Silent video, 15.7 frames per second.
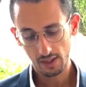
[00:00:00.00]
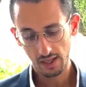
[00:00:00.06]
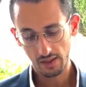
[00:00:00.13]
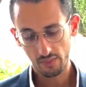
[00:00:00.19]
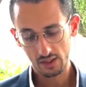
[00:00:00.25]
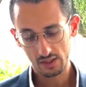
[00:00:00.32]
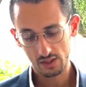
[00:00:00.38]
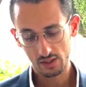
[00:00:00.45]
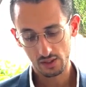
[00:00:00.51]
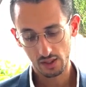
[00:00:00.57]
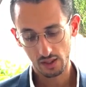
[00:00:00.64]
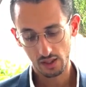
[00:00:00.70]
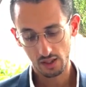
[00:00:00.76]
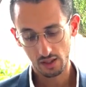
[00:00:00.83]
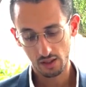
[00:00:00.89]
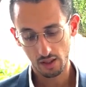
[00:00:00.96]
And that's,
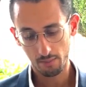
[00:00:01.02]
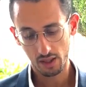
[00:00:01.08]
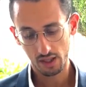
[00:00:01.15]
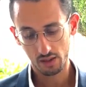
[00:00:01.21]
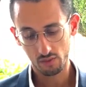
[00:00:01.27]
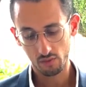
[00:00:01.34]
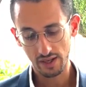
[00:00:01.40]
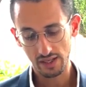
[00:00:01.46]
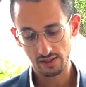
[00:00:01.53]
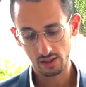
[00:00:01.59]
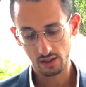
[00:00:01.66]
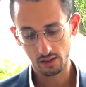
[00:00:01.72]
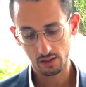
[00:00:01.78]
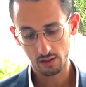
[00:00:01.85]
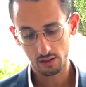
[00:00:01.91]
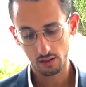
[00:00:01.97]
again, a
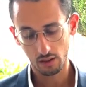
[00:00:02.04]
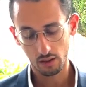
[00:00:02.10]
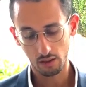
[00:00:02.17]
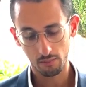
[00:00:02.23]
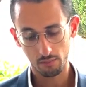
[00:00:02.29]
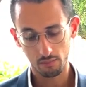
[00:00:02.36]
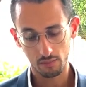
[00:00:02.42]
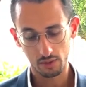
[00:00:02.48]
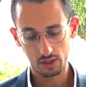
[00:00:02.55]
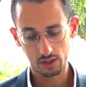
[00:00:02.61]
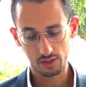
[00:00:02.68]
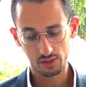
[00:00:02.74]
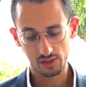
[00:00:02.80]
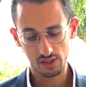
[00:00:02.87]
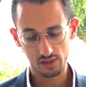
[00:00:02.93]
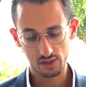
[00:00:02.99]
migrating
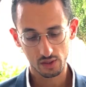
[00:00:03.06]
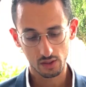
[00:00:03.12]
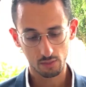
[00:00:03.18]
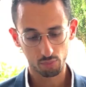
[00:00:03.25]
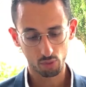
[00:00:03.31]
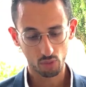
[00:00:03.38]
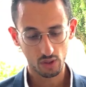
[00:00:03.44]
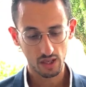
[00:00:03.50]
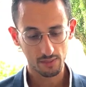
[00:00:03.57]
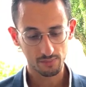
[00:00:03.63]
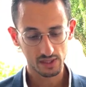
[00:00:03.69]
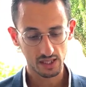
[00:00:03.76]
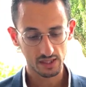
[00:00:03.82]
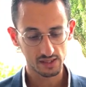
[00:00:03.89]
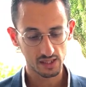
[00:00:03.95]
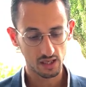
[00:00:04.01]
disc prolapse
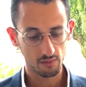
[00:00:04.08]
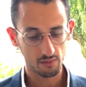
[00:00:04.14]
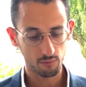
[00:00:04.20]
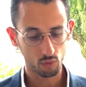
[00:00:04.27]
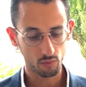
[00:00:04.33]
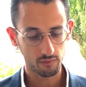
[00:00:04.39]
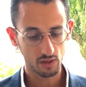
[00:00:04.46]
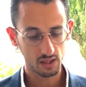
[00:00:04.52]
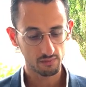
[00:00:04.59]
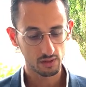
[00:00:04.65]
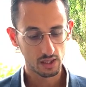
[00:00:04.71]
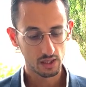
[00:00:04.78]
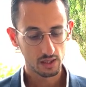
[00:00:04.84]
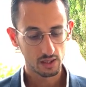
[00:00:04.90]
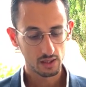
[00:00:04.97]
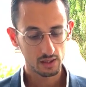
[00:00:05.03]
at L4-5.
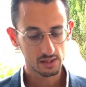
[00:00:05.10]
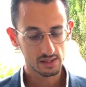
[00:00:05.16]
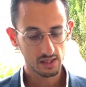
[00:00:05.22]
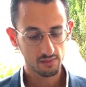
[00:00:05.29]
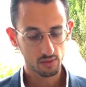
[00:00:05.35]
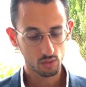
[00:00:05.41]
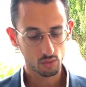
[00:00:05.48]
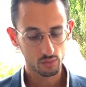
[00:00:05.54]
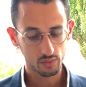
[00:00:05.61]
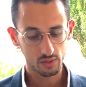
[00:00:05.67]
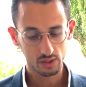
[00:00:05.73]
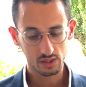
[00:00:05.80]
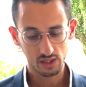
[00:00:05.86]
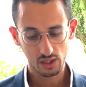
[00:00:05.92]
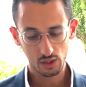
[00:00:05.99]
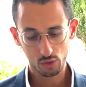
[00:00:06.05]
Let's have a look on the
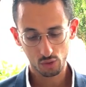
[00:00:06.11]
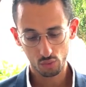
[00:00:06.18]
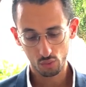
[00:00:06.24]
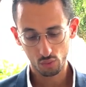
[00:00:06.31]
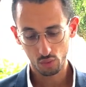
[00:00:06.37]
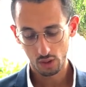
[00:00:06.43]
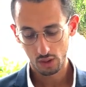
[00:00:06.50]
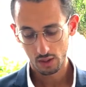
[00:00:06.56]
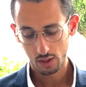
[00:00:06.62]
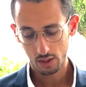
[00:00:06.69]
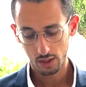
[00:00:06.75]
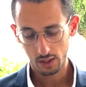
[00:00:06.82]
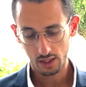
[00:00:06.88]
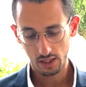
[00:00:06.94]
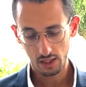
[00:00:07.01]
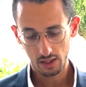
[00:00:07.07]
T2.
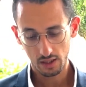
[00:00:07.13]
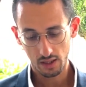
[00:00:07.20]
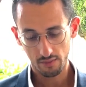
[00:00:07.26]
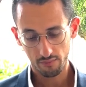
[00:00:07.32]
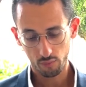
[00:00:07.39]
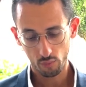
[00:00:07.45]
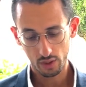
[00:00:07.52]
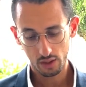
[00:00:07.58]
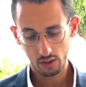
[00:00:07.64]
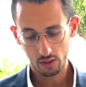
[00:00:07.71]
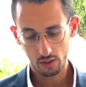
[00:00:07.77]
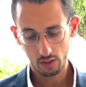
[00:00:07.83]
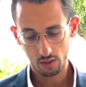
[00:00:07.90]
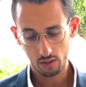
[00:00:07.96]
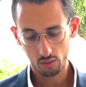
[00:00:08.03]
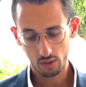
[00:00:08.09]
Again, if we
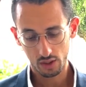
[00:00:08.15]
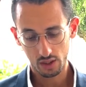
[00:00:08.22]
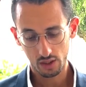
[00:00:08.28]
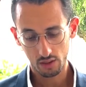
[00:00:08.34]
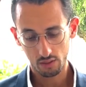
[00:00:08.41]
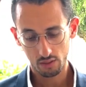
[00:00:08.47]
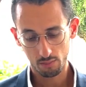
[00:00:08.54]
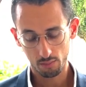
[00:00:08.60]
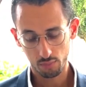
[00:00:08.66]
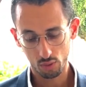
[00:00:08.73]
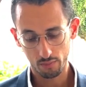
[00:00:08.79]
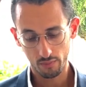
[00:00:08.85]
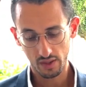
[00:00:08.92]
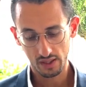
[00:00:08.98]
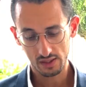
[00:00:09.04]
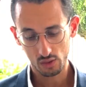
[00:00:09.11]
look here,
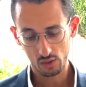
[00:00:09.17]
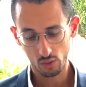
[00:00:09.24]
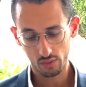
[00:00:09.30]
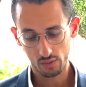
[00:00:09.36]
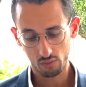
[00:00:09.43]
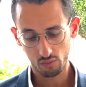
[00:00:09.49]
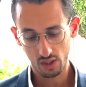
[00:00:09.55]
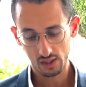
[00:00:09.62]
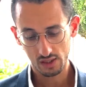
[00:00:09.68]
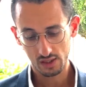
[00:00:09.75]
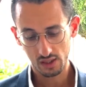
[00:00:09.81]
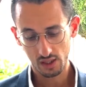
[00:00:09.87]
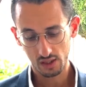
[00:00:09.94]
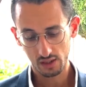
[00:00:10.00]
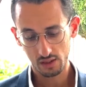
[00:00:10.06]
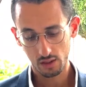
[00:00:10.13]
boom, that's on the right
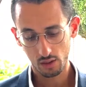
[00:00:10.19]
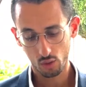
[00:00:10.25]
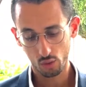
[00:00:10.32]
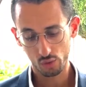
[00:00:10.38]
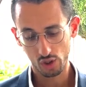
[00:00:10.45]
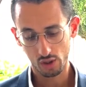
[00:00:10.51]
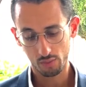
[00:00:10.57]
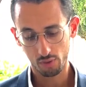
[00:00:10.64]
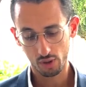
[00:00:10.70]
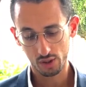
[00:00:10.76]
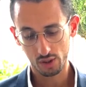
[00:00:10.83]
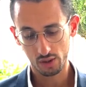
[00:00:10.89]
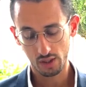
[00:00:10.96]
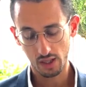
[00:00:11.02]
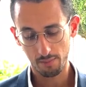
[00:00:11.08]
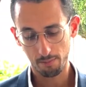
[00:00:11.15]
side, causing
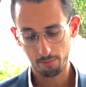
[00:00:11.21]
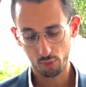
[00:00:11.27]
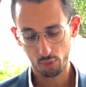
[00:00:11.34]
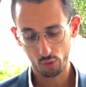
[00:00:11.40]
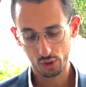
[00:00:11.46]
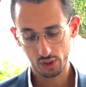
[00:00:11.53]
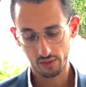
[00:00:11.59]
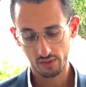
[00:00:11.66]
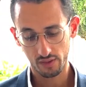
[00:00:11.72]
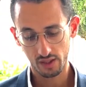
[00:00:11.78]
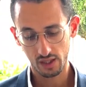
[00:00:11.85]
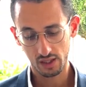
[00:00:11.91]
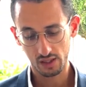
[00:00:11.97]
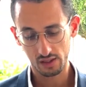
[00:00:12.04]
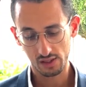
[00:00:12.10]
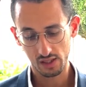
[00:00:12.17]
pressure and pushing the
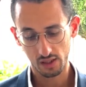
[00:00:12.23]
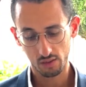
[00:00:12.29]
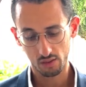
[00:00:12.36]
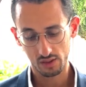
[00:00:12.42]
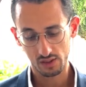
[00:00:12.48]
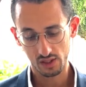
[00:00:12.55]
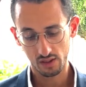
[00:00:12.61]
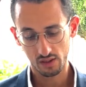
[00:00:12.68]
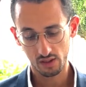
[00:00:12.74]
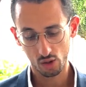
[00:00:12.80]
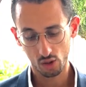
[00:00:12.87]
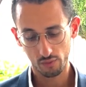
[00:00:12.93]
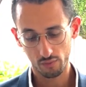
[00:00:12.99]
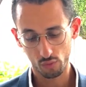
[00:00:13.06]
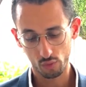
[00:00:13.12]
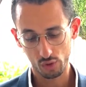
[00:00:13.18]
thecal sac. You can see the
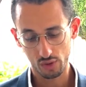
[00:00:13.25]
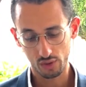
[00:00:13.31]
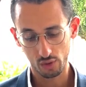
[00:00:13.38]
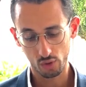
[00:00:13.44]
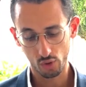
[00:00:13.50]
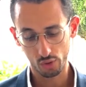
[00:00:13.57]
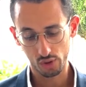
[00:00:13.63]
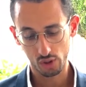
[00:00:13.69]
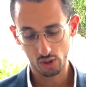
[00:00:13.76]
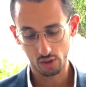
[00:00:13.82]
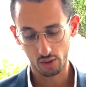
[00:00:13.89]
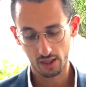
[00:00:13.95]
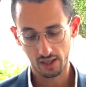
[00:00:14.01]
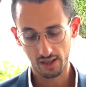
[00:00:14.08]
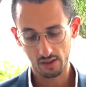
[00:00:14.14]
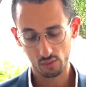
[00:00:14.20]
nerve roots, the dots are
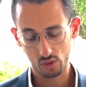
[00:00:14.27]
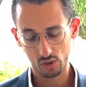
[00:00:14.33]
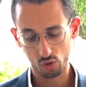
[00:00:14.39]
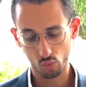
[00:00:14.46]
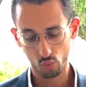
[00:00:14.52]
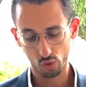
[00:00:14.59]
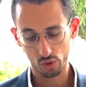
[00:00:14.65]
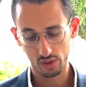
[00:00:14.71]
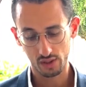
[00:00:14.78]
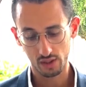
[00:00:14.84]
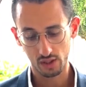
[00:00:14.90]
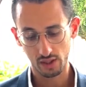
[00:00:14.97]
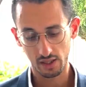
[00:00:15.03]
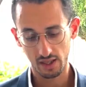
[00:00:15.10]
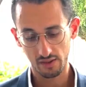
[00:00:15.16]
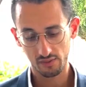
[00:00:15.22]
crowded towards
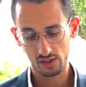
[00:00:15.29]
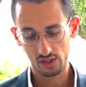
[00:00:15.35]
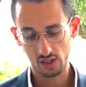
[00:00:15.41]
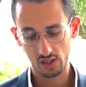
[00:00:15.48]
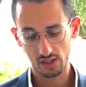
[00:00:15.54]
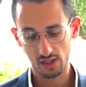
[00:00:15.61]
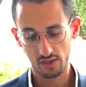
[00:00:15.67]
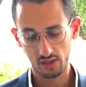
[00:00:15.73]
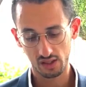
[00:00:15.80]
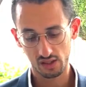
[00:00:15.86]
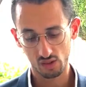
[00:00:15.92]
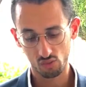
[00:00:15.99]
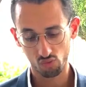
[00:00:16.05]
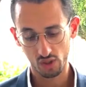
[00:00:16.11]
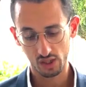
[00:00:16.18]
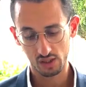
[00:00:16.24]
the left side, and that's
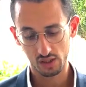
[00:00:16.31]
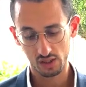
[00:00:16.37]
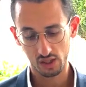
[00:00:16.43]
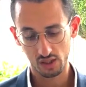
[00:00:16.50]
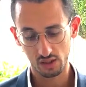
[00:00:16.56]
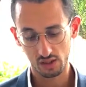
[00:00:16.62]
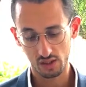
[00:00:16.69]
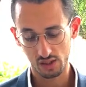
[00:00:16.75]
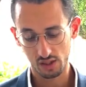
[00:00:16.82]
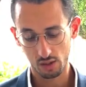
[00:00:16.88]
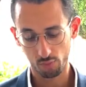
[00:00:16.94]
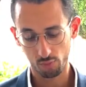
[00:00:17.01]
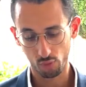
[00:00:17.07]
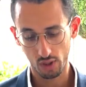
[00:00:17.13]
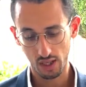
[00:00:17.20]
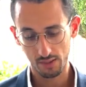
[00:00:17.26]
a right-sided disc
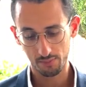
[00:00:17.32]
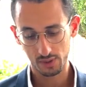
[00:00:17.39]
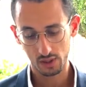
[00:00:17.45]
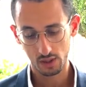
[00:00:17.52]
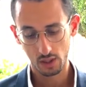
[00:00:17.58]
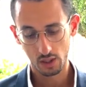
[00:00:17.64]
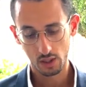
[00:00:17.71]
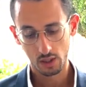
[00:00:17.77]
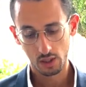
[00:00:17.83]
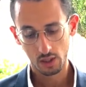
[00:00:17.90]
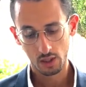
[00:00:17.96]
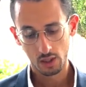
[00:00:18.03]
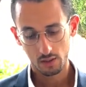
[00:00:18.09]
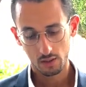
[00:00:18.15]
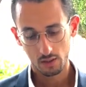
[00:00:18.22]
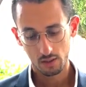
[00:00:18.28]
prolapse.
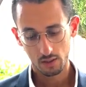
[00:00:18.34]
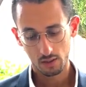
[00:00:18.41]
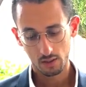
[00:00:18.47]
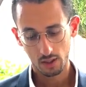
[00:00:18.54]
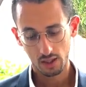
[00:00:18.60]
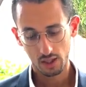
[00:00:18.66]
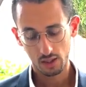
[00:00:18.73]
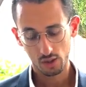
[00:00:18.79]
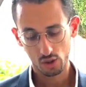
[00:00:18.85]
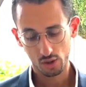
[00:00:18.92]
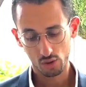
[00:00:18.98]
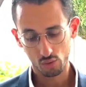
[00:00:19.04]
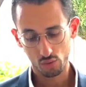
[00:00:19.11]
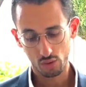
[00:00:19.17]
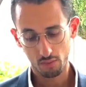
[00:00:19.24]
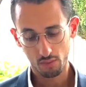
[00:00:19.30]
Again,
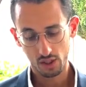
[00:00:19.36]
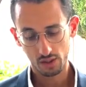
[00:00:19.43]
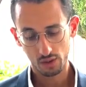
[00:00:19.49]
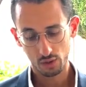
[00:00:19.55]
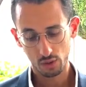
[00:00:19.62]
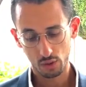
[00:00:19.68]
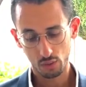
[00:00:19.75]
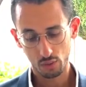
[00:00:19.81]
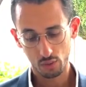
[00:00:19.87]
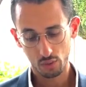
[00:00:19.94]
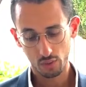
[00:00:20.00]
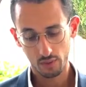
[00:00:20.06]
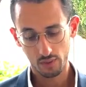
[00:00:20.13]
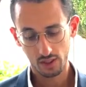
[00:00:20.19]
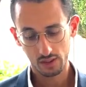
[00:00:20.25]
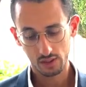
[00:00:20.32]
just to remind you,
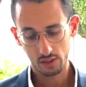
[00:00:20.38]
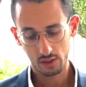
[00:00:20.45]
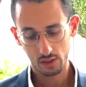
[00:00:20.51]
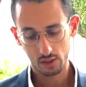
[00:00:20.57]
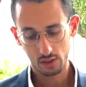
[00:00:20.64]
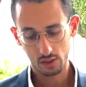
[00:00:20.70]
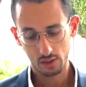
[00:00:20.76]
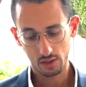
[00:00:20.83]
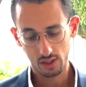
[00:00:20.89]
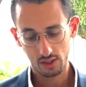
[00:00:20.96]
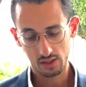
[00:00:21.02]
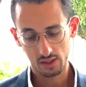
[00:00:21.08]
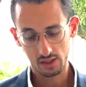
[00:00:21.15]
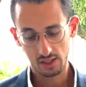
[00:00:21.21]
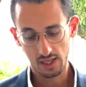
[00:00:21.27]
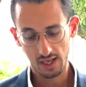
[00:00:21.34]
this
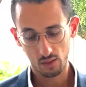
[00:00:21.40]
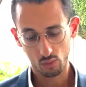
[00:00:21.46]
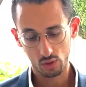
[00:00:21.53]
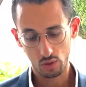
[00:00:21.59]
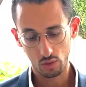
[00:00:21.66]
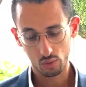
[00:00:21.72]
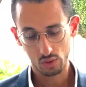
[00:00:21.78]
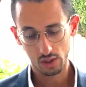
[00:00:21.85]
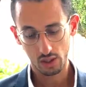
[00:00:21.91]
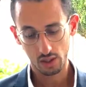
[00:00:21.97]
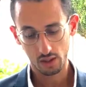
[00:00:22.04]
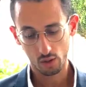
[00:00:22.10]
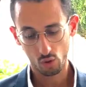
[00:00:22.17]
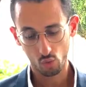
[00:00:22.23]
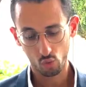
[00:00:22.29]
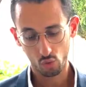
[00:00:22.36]
is how it looks
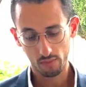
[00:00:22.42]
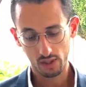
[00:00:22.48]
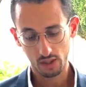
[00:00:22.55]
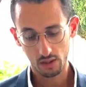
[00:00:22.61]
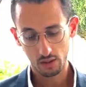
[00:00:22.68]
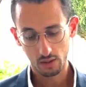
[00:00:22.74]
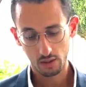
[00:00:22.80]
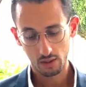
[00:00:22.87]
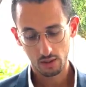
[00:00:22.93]
like normal.